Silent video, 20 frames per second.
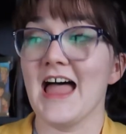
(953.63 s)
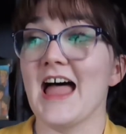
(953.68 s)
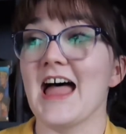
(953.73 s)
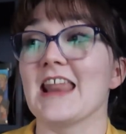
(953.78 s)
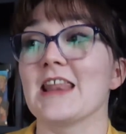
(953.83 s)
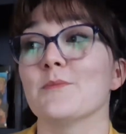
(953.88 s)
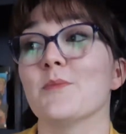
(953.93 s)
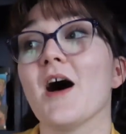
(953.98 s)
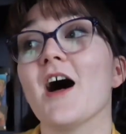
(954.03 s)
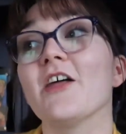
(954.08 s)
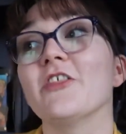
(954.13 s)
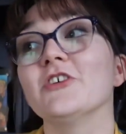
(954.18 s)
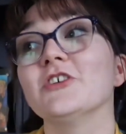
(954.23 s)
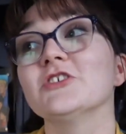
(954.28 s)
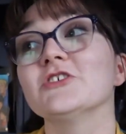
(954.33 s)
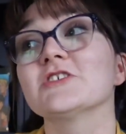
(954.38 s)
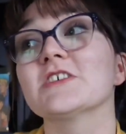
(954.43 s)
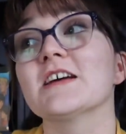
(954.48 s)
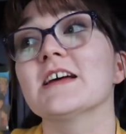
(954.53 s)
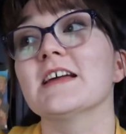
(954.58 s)
And it
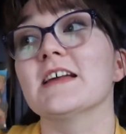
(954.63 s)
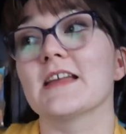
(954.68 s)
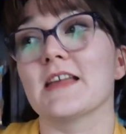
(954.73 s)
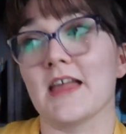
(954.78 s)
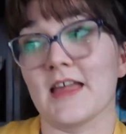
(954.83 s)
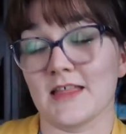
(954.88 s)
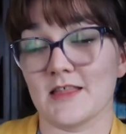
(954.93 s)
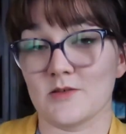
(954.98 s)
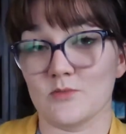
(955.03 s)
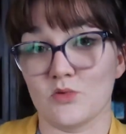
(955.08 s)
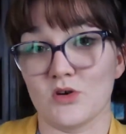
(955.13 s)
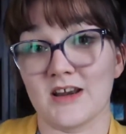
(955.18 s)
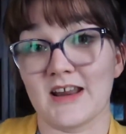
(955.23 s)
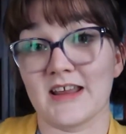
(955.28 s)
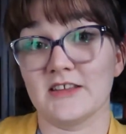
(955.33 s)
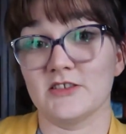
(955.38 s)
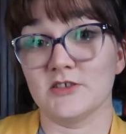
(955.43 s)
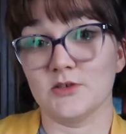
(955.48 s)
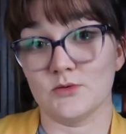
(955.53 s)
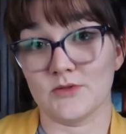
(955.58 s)
bothers Caleb when I
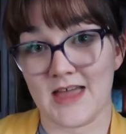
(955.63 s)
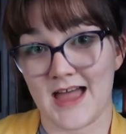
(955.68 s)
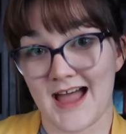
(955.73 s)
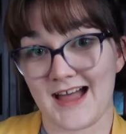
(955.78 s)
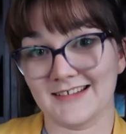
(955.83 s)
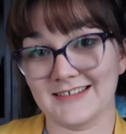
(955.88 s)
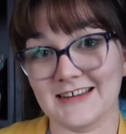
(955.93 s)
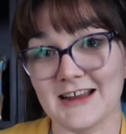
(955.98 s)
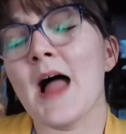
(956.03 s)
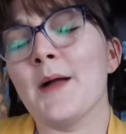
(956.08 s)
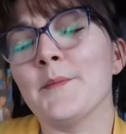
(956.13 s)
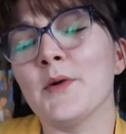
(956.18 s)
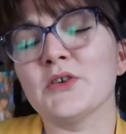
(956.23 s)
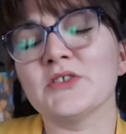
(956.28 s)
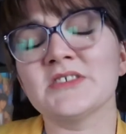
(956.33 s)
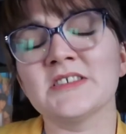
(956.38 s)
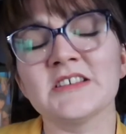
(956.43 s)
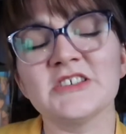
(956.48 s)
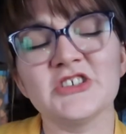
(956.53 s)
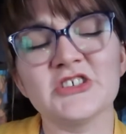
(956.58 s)
do that. I'm
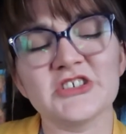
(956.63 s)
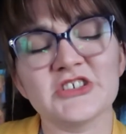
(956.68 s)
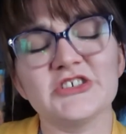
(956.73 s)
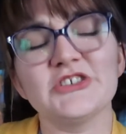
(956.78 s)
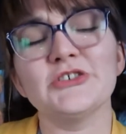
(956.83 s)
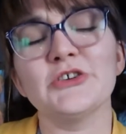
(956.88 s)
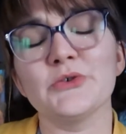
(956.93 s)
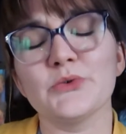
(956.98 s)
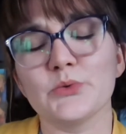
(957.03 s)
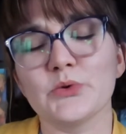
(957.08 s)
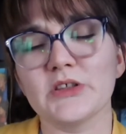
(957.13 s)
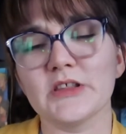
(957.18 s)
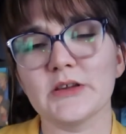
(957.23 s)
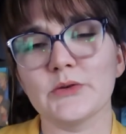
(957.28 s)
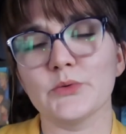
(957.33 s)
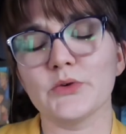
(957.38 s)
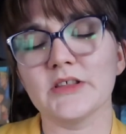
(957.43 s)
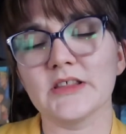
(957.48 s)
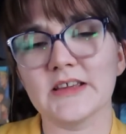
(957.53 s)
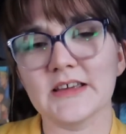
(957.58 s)
mostly just, you know,
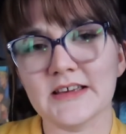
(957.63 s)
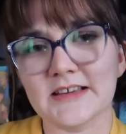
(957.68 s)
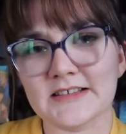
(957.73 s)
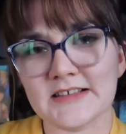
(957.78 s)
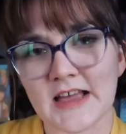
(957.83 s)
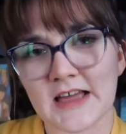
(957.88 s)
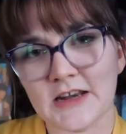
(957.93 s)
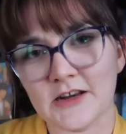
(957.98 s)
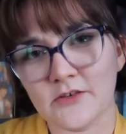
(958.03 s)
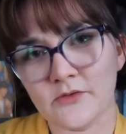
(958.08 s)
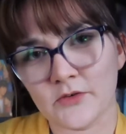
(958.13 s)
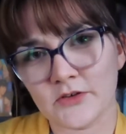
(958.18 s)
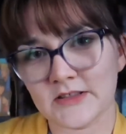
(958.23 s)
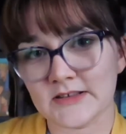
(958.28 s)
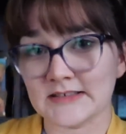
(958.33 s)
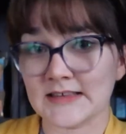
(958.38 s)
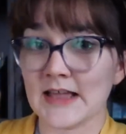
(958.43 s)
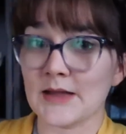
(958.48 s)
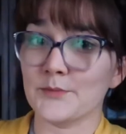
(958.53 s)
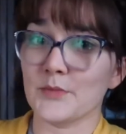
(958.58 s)
really excited for the
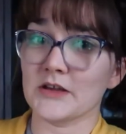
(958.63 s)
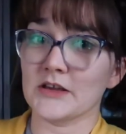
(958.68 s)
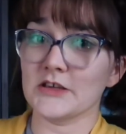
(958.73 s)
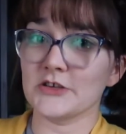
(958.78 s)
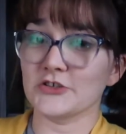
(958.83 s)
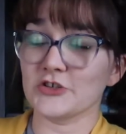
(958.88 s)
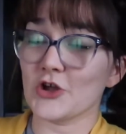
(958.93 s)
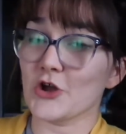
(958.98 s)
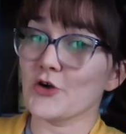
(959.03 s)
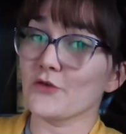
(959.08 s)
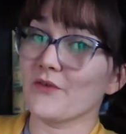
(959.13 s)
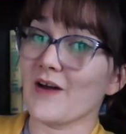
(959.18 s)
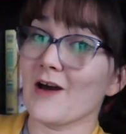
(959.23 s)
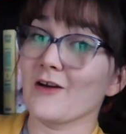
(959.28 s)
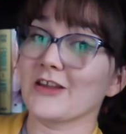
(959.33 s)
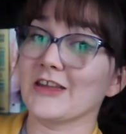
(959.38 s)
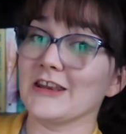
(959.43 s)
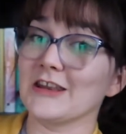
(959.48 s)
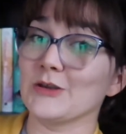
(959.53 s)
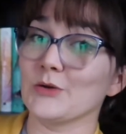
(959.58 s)
Sam Bucky show,
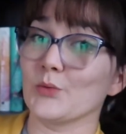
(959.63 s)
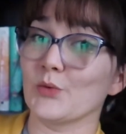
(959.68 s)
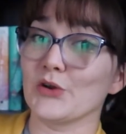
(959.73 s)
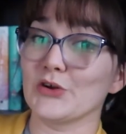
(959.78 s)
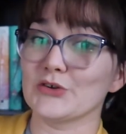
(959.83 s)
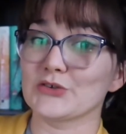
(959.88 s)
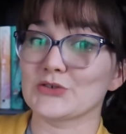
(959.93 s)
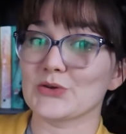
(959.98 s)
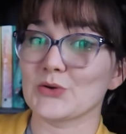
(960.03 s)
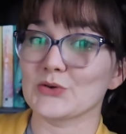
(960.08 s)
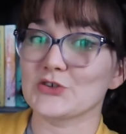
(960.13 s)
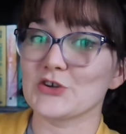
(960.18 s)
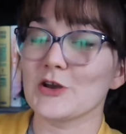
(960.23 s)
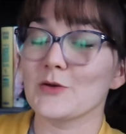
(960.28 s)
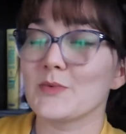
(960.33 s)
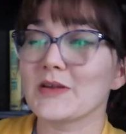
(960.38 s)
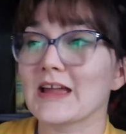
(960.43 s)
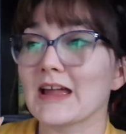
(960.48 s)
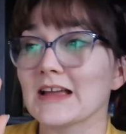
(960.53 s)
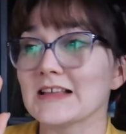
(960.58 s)
Falcon and Winter Soldier,
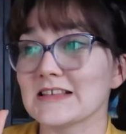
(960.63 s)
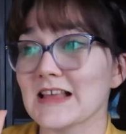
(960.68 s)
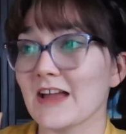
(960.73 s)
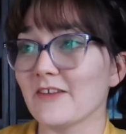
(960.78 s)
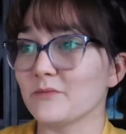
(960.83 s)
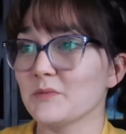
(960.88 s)
because I've